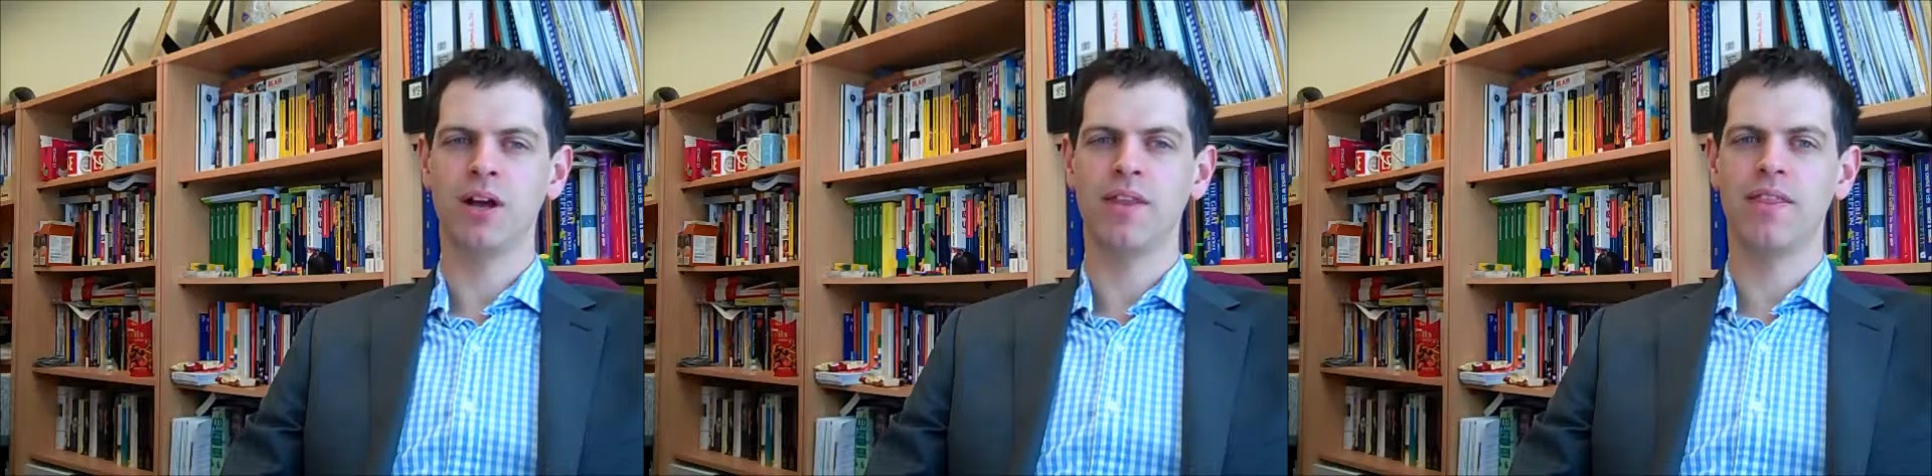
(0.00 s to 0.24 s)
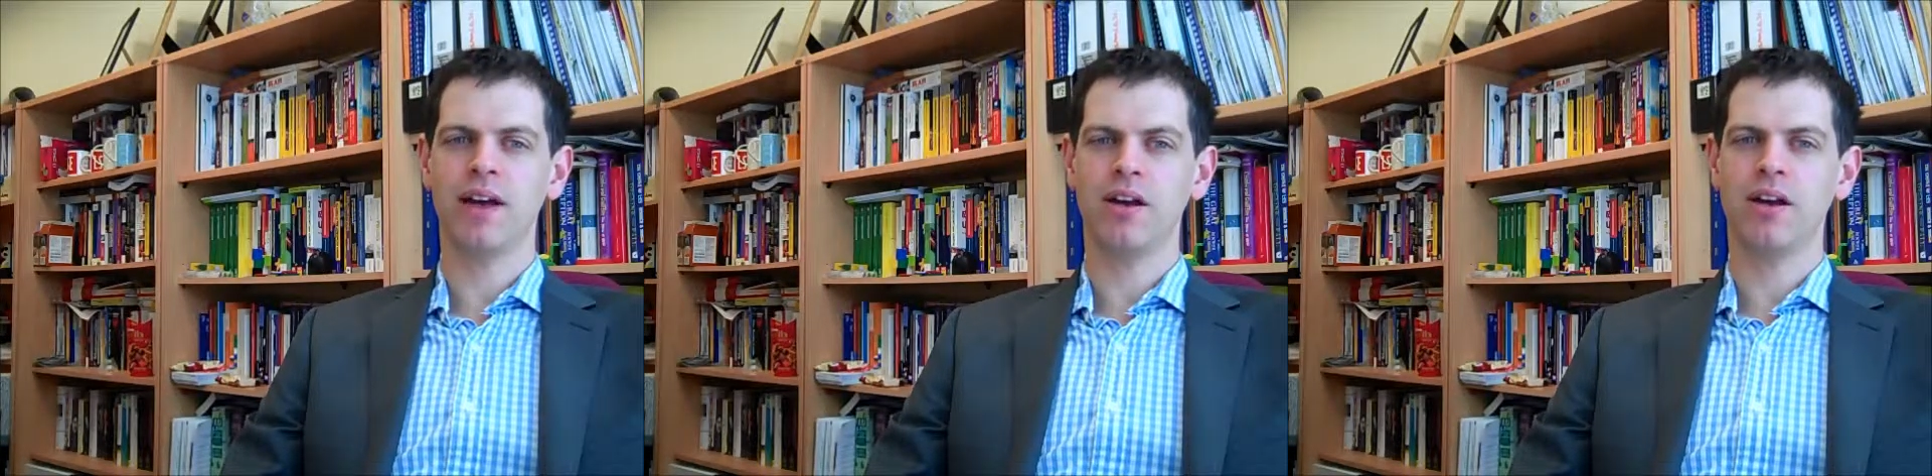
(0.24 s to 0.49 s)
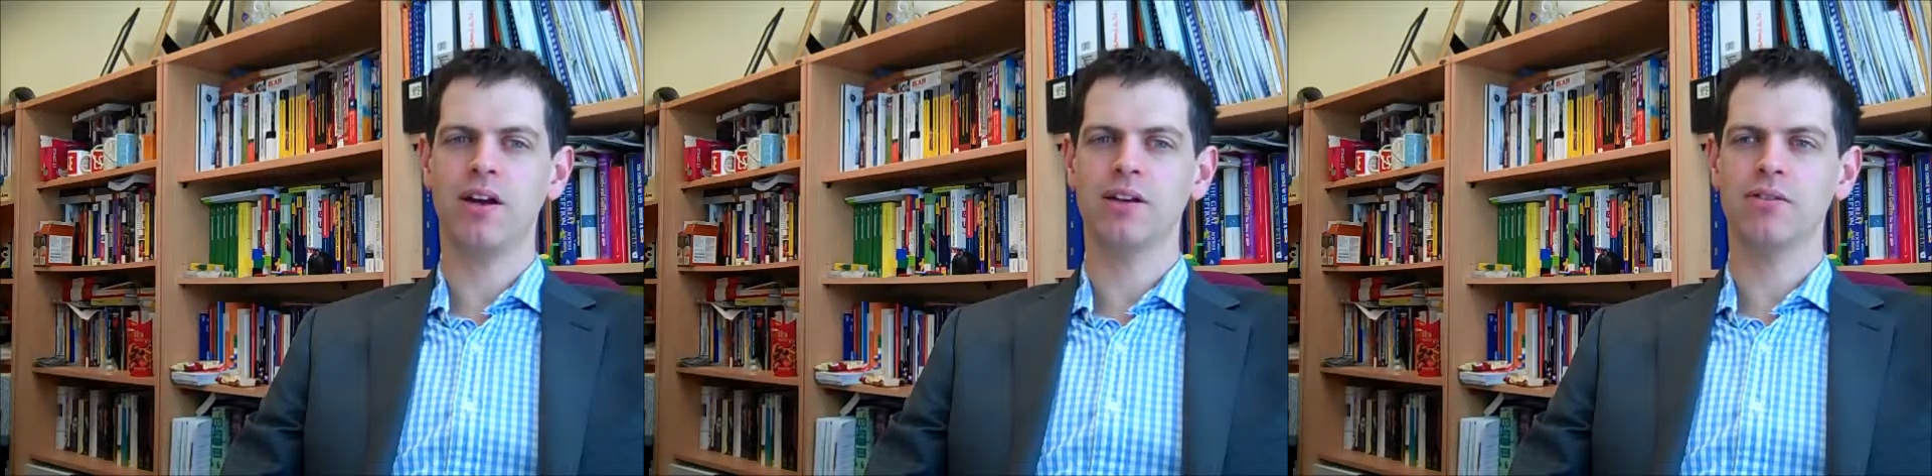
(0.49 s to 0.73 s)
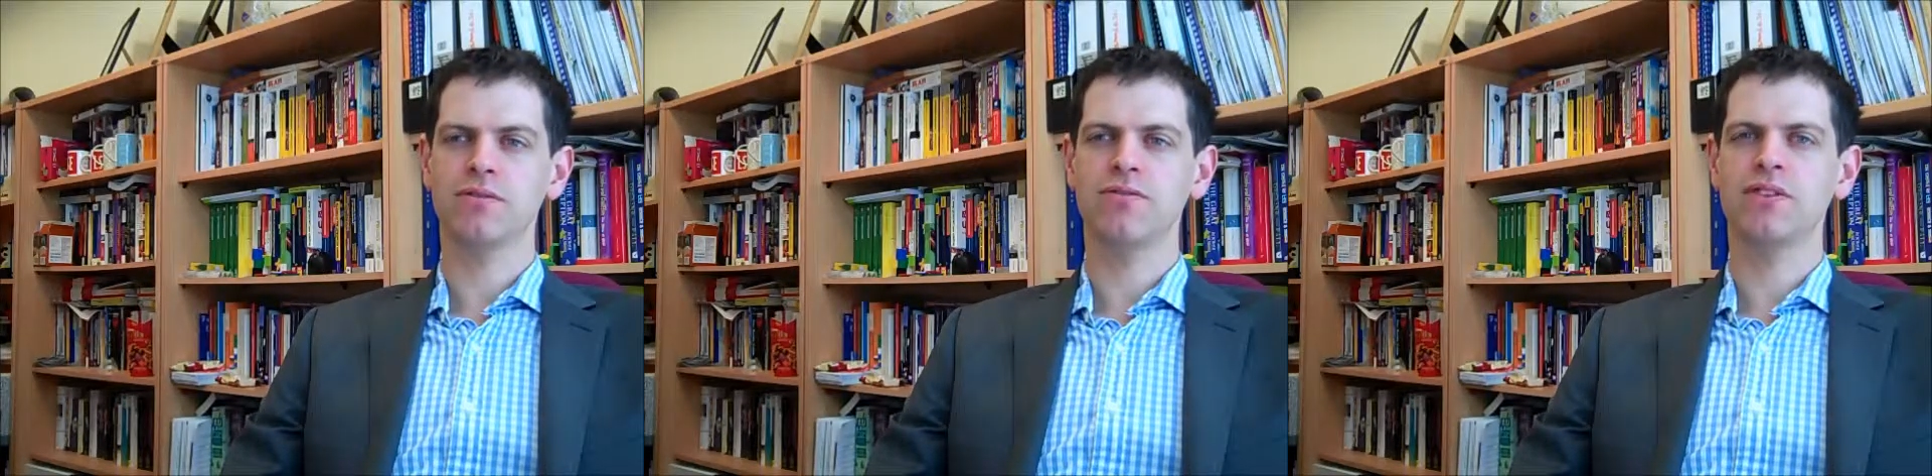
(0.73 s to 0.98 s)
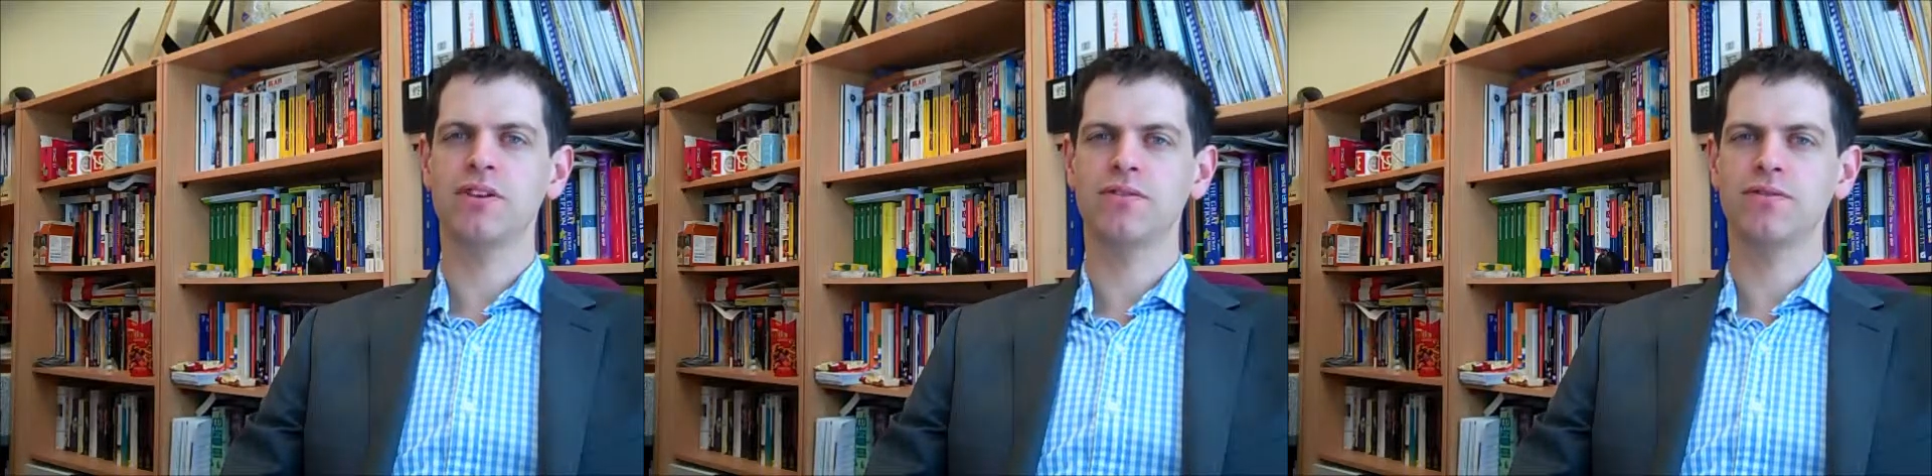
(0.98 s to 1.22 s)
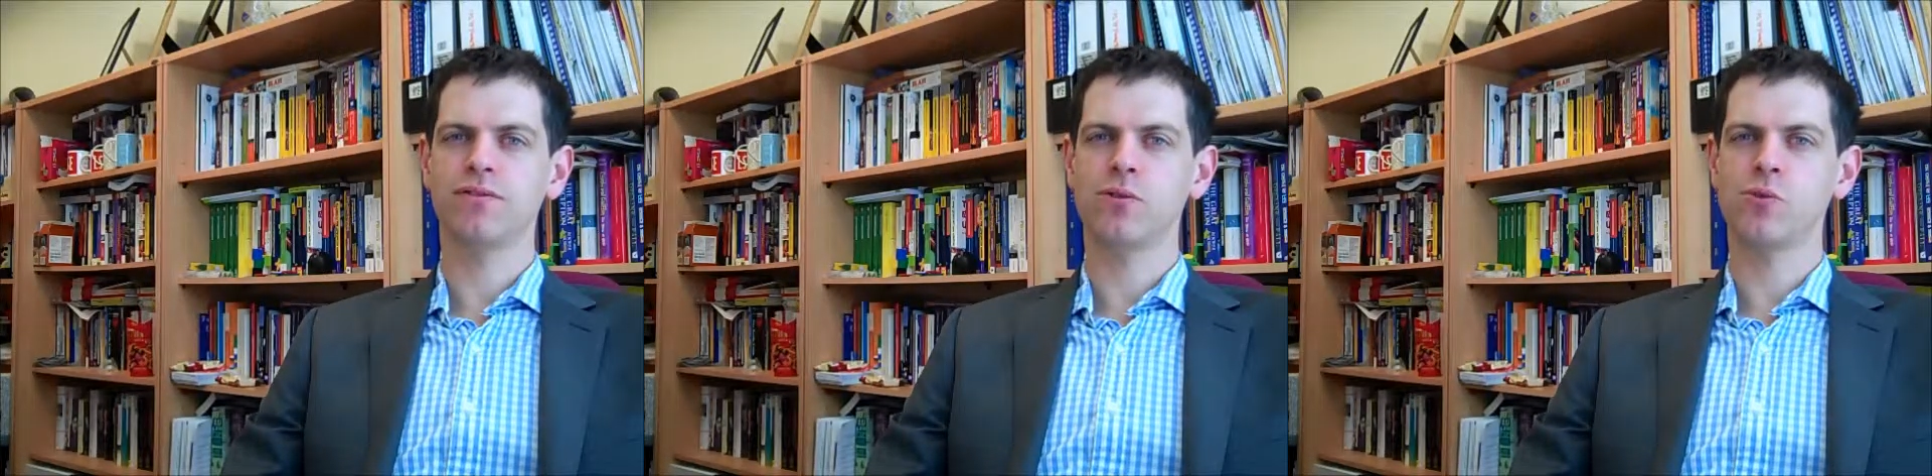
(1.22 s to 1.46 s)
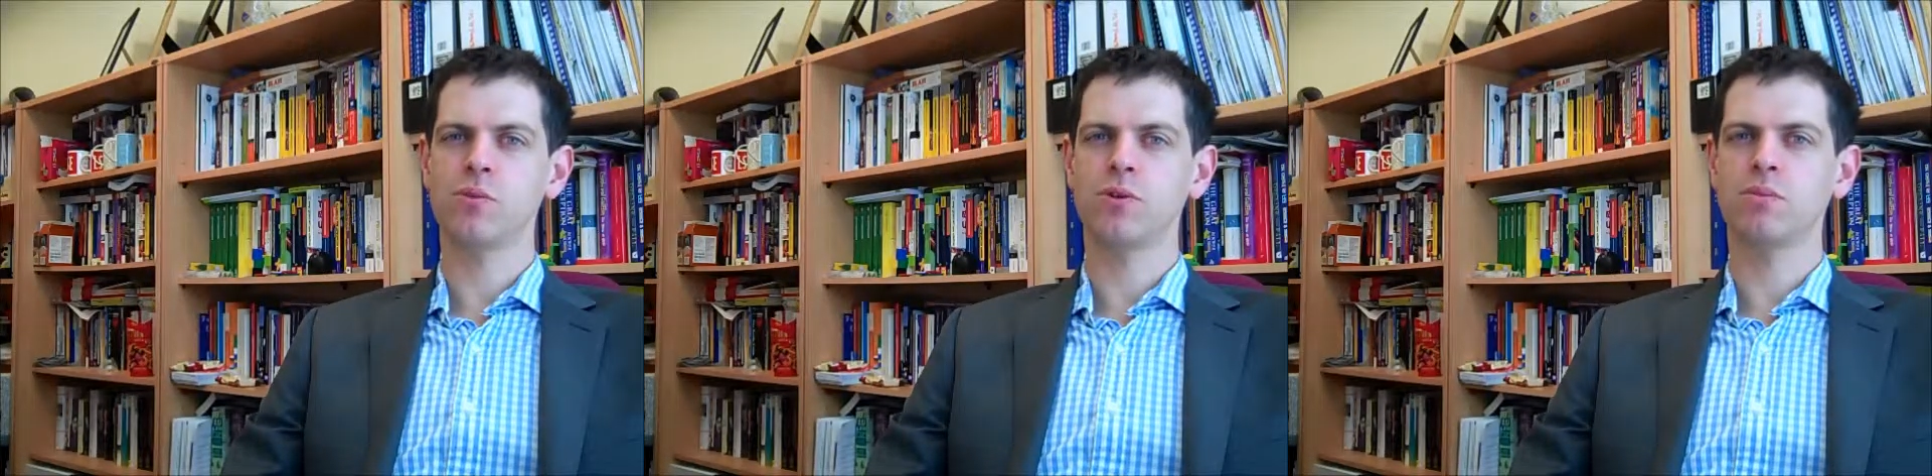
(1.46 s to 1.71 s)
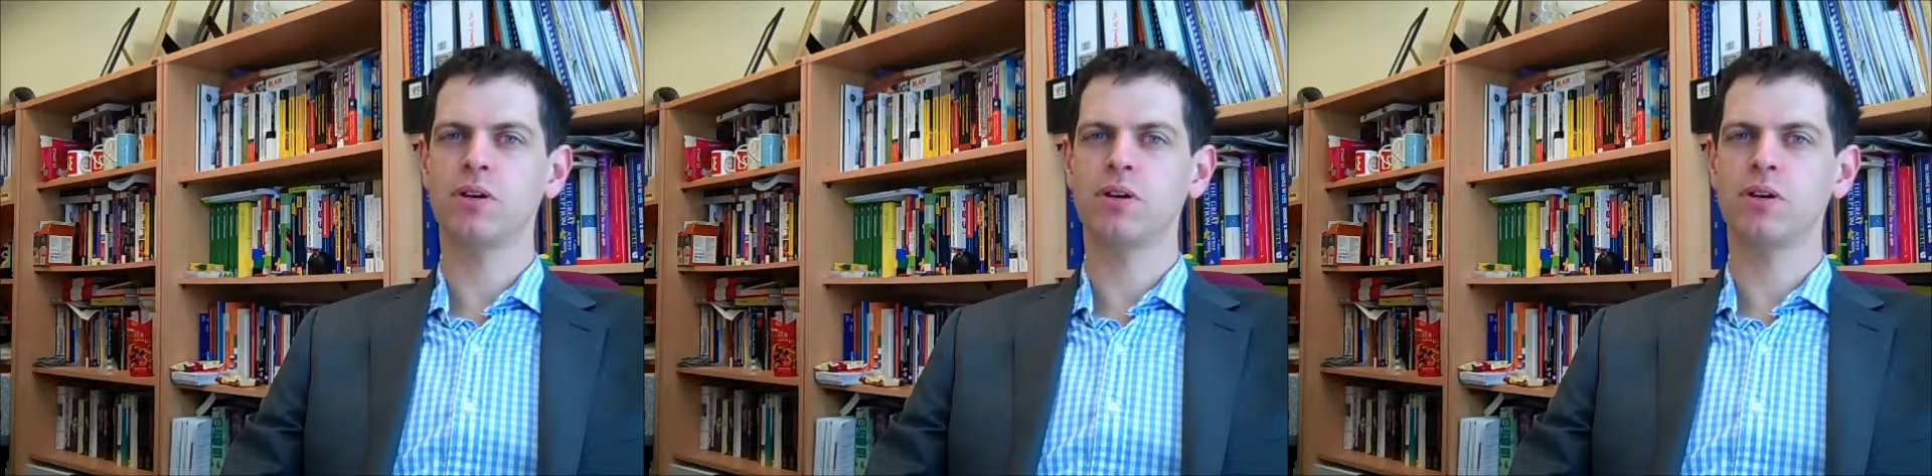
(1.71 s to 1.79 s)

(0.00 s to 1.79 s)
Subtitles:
that kind of feed forward